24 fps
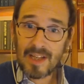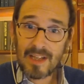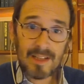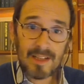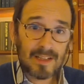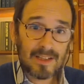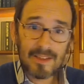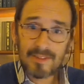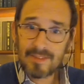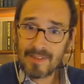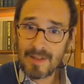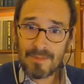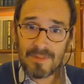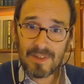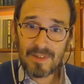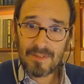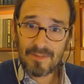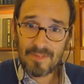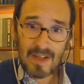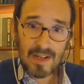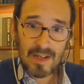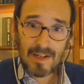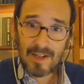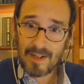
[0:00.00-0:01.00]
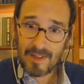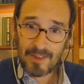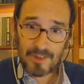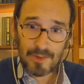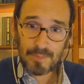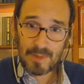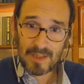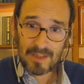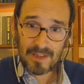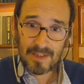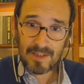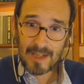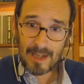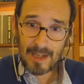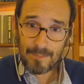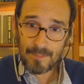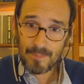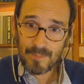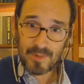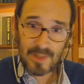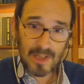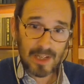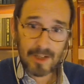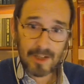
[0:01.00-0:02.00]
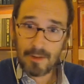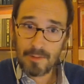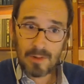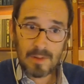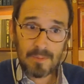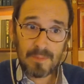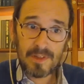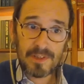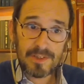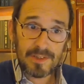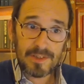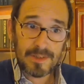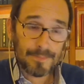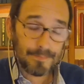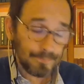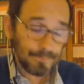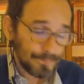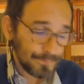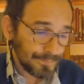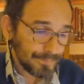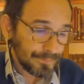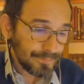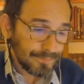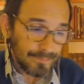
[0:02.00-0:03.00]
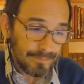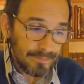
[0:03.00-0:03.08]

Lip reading: suddenly something very unexpected happens, like a remission.